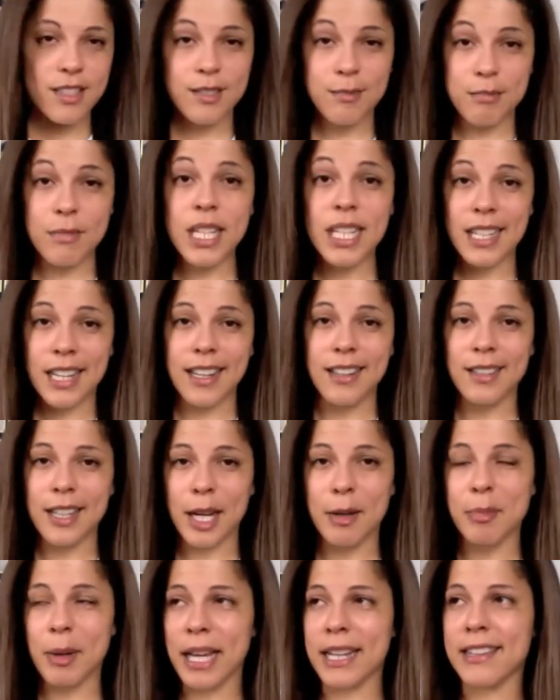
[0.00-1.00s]
Meaning
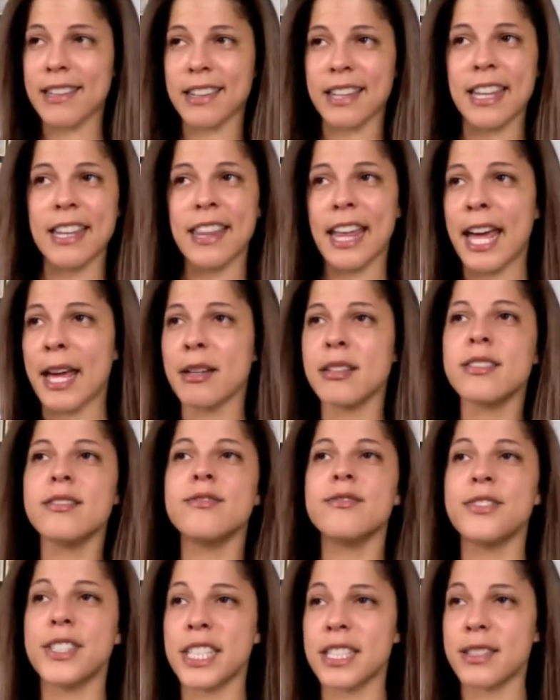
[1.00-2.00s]
that basically they
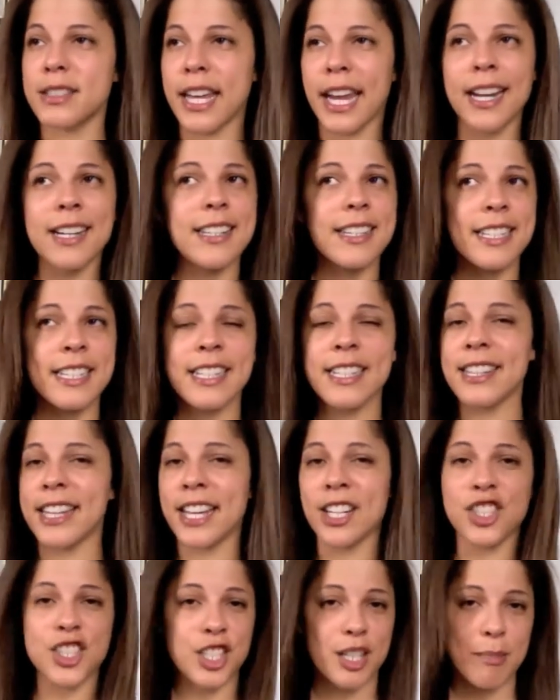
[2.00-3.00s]
did it,
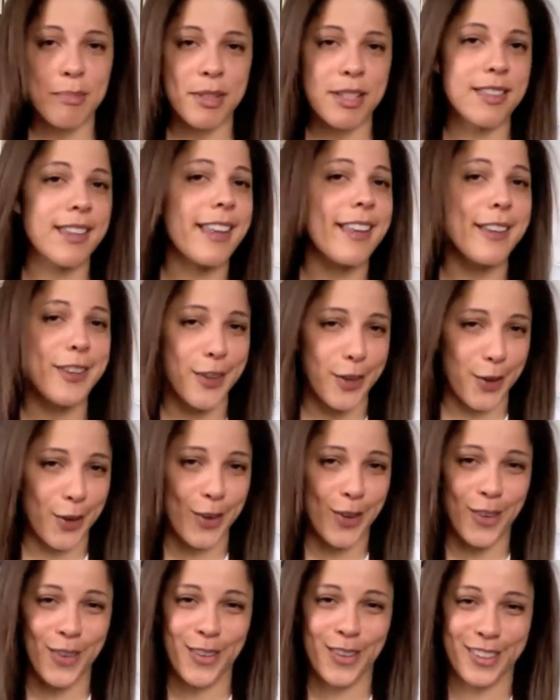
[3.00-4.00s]
they shipped it, they
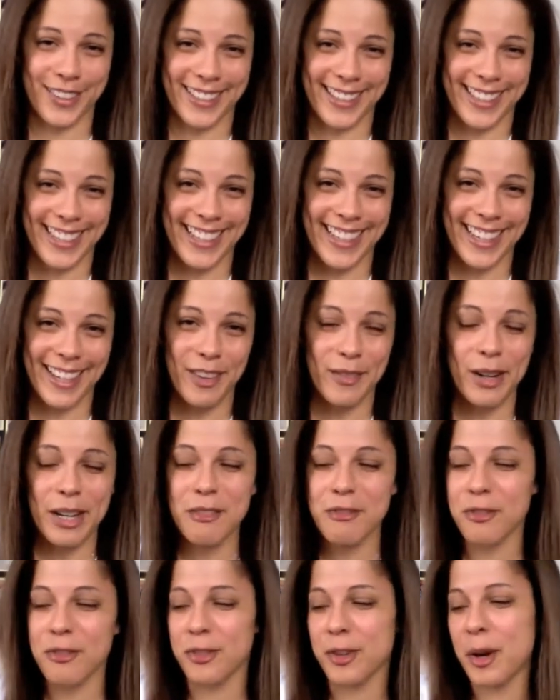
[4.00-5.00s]
sold it. It
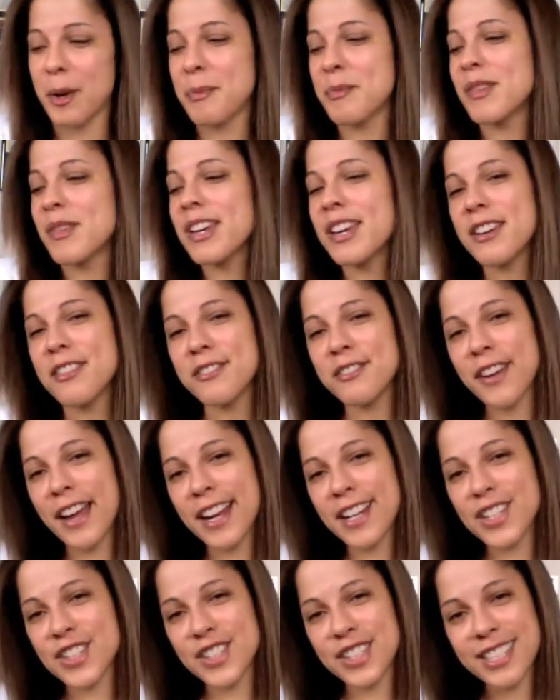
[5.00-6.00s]
went from
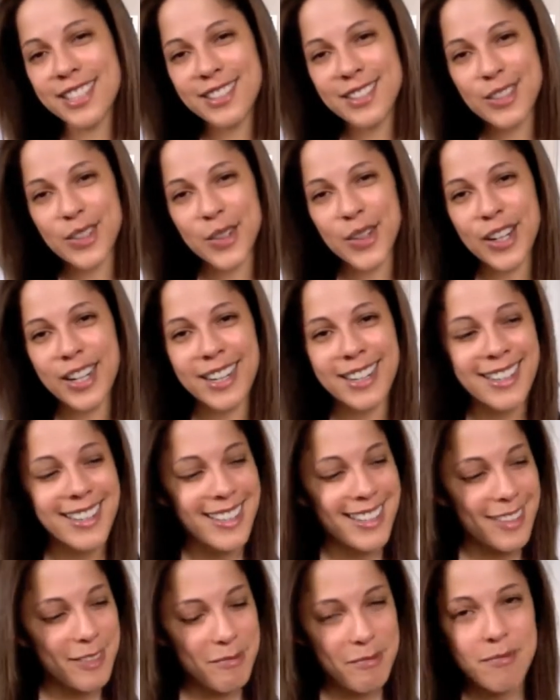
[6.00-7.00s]
factory, store,
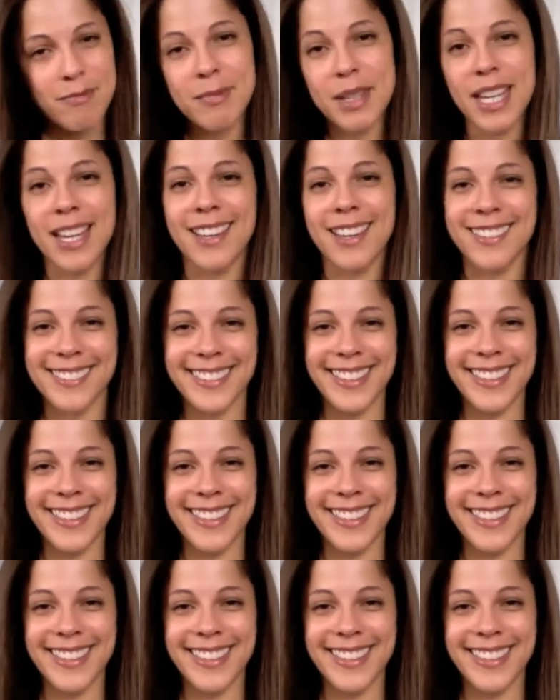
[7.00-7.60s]
me.